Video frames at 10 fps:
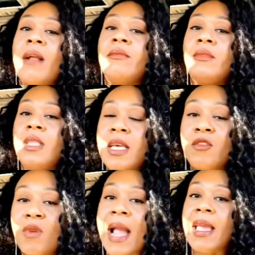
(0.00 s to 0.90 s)
this
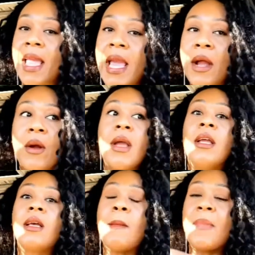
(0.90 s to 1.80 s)
right here
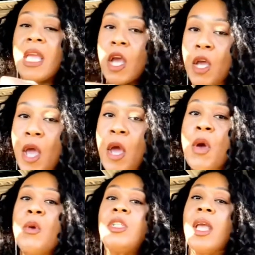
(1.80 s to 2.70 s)
could be a
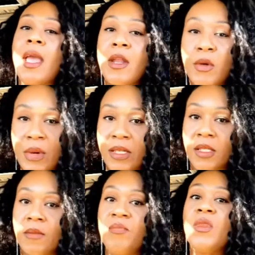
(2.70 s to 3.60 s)
huge
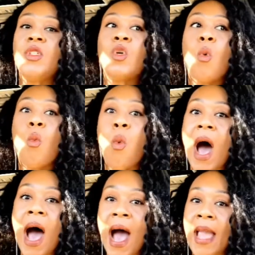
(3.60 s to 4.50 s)
hindrance to
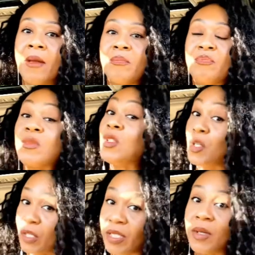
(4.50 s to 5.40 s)
why
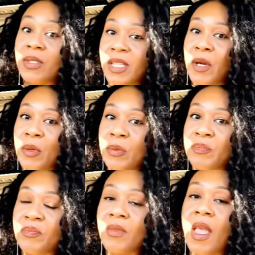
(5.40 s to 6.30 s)
you're still single.
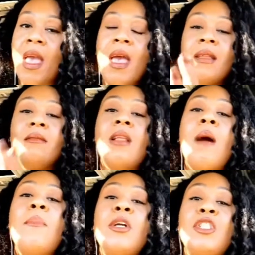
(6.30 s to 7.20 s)

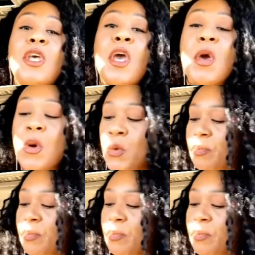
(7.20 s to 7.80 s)
Number 2,